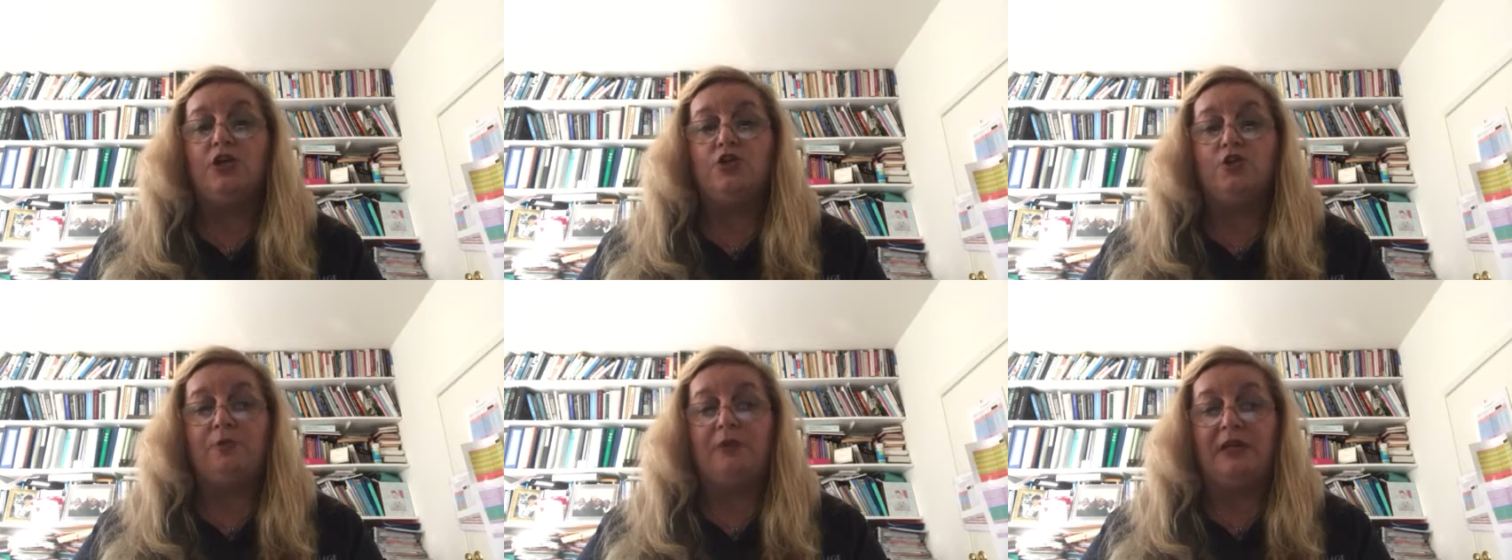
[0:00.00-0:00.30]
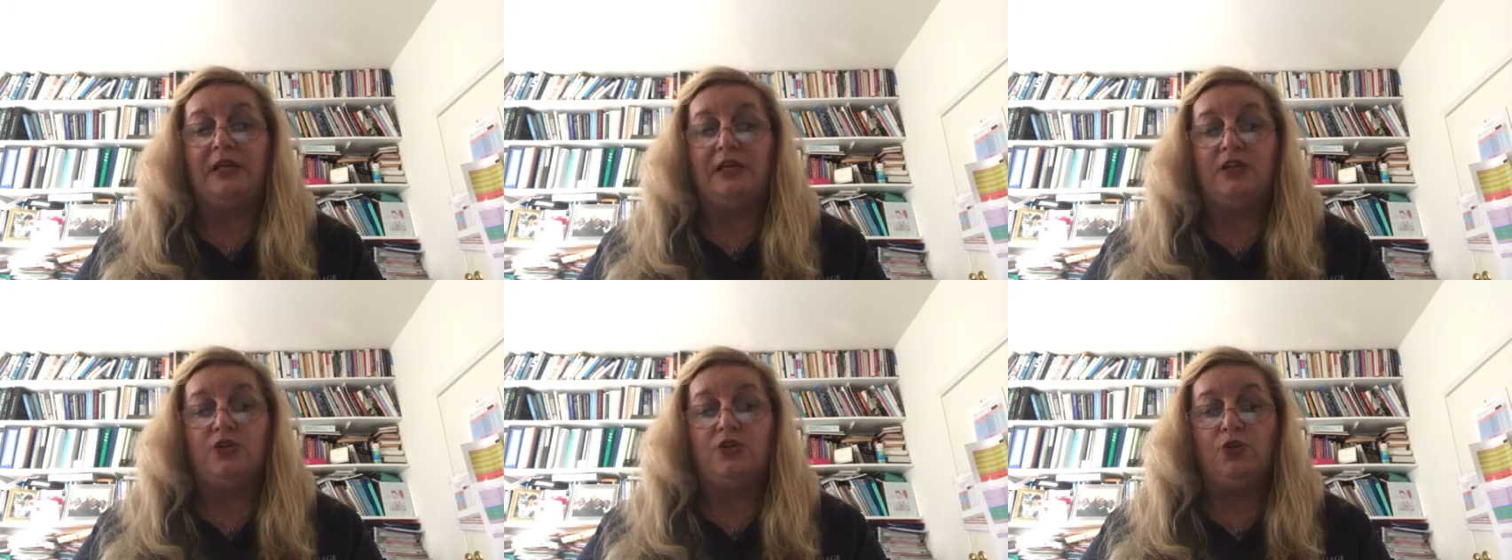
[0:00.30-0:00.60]
to
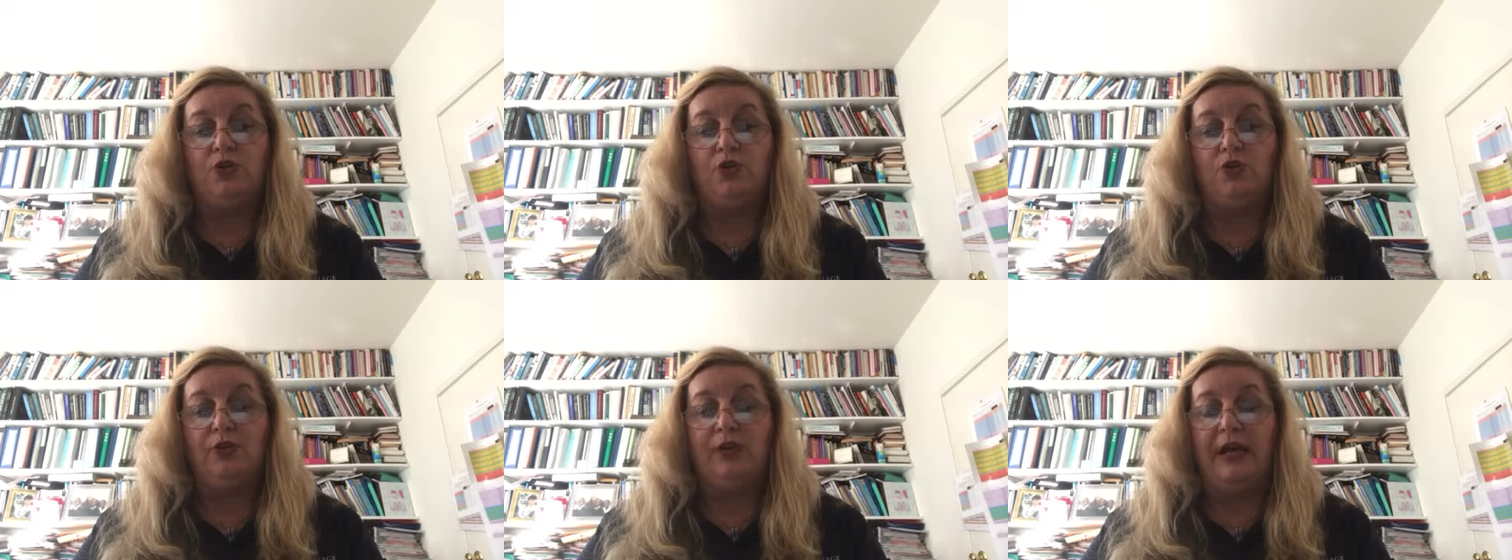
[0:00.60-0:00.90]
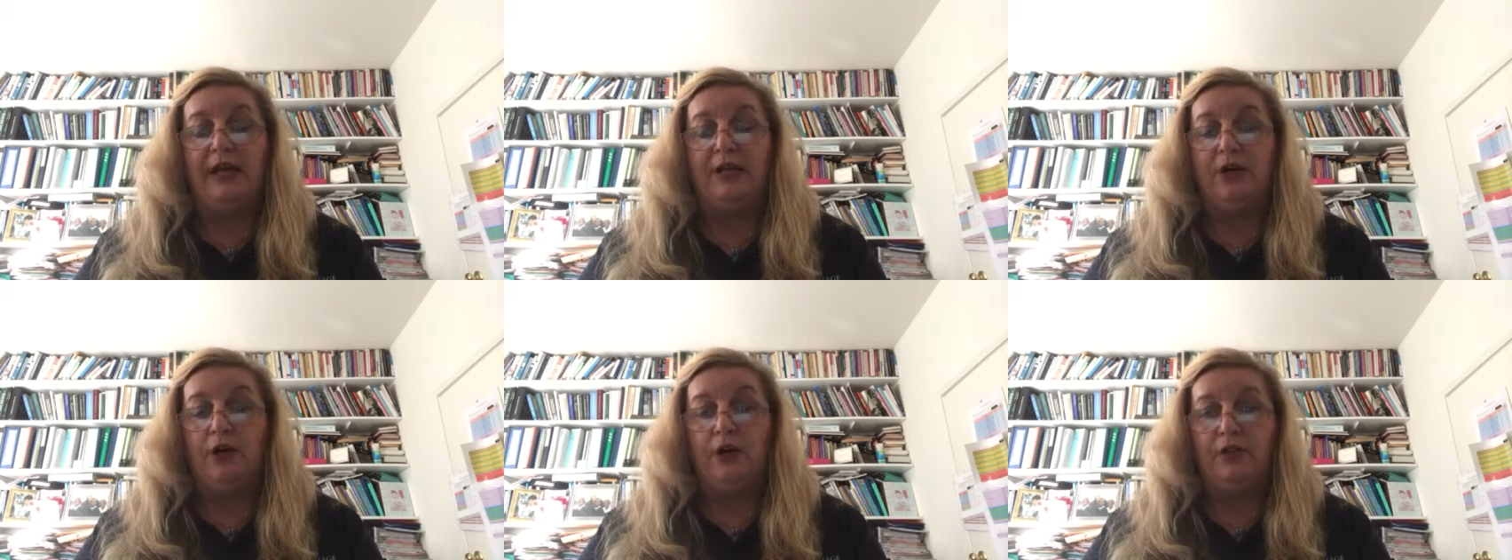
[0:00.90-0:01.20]
begin to look
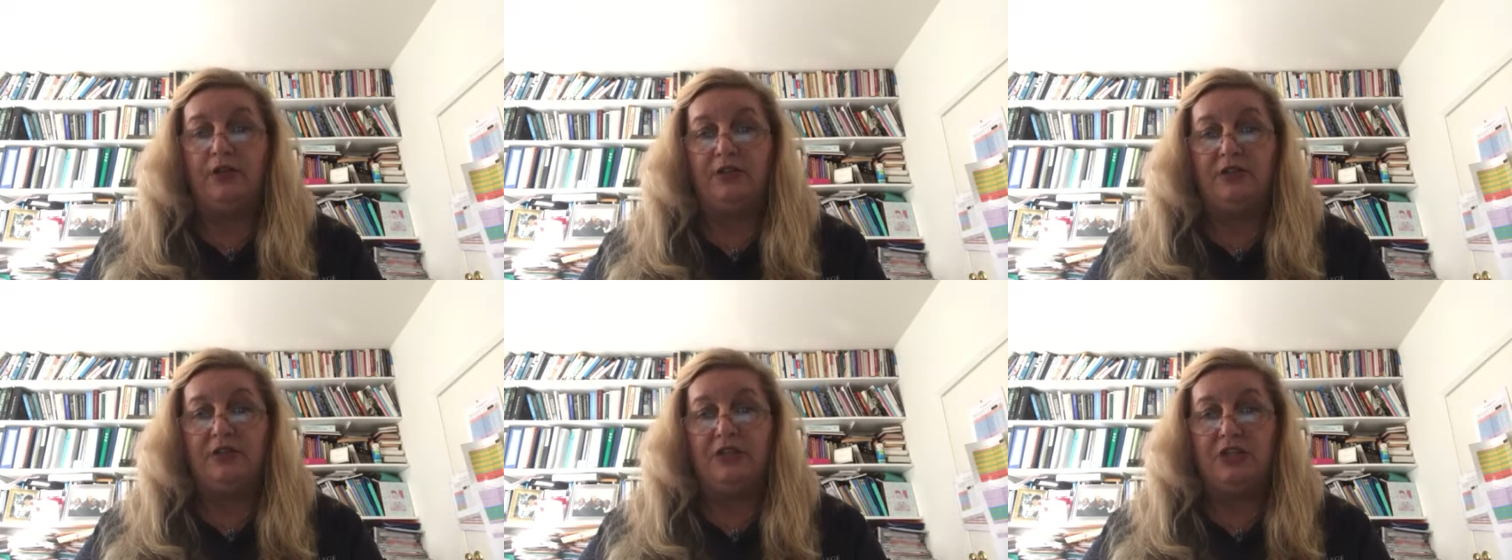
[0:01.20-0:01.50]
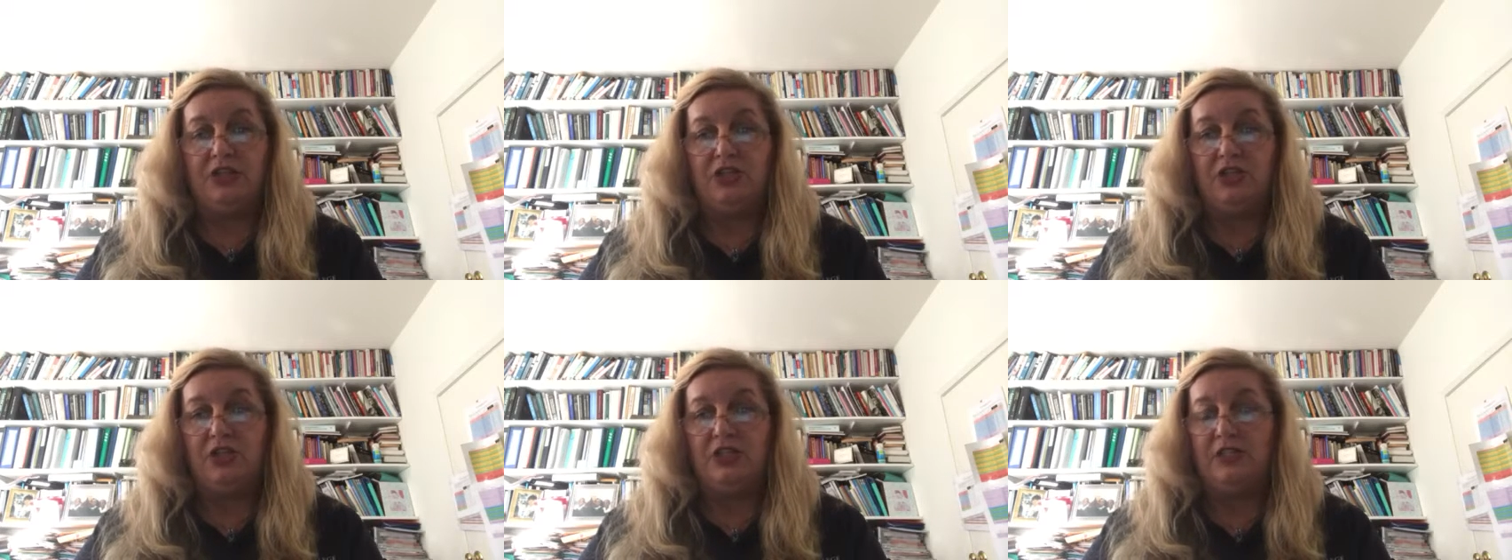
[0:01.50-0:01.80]
at other
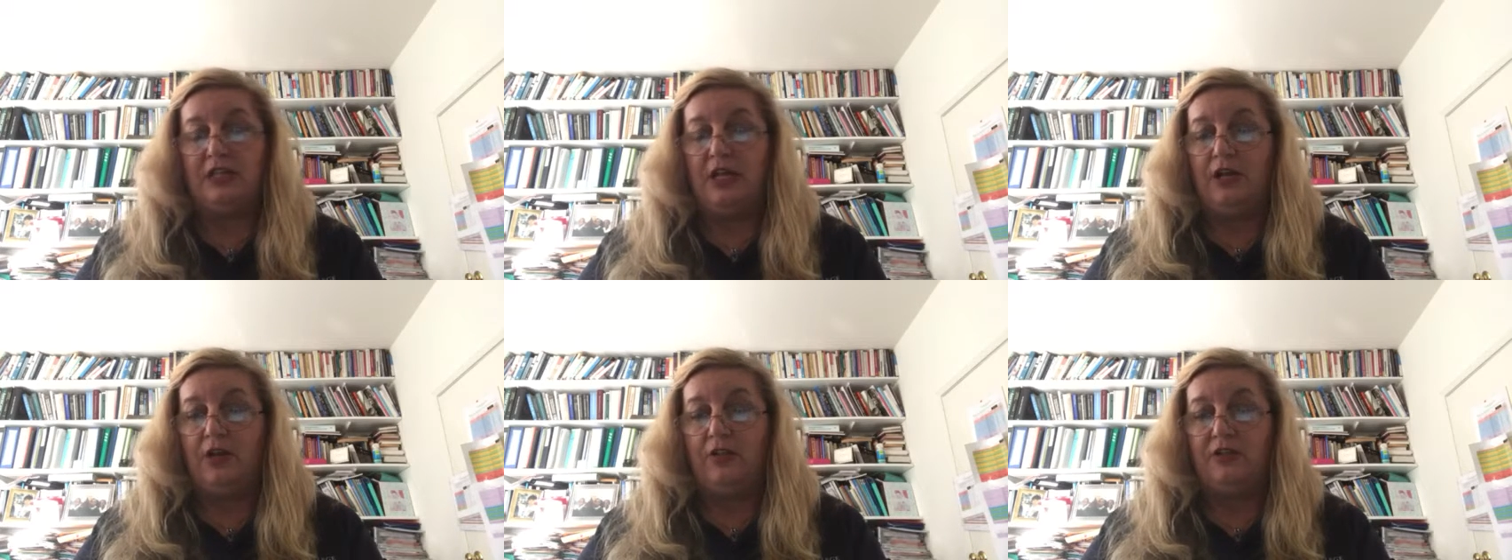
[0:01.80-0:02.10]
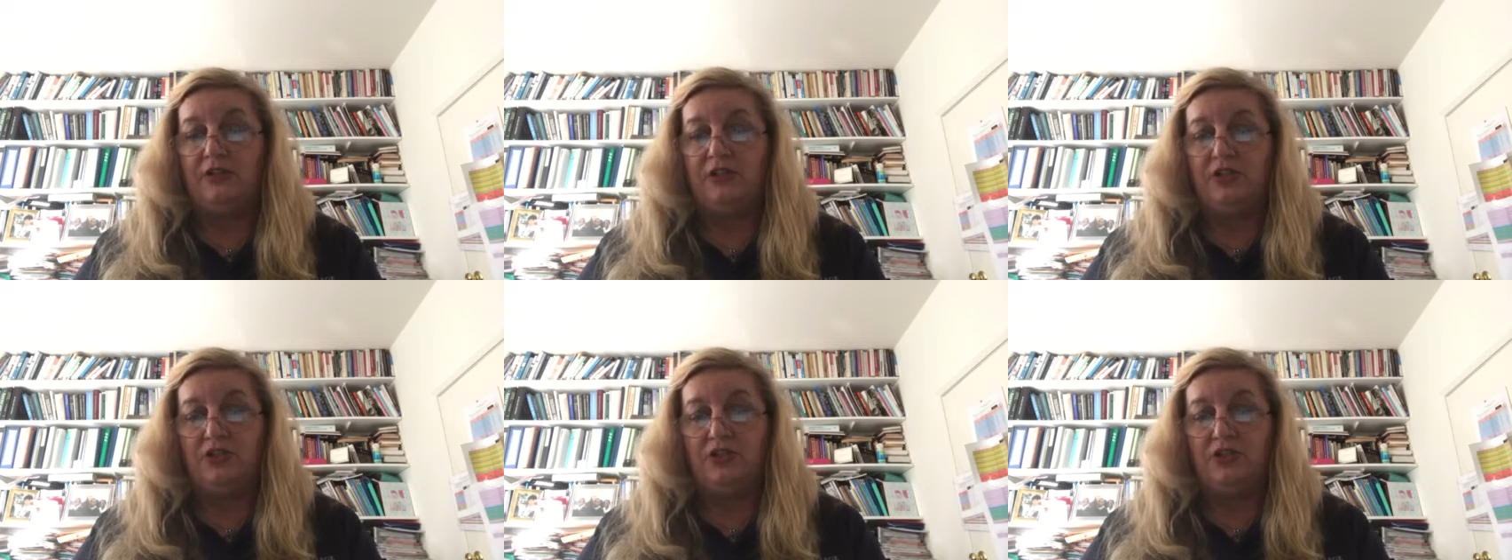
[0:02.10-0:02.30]
teachers and other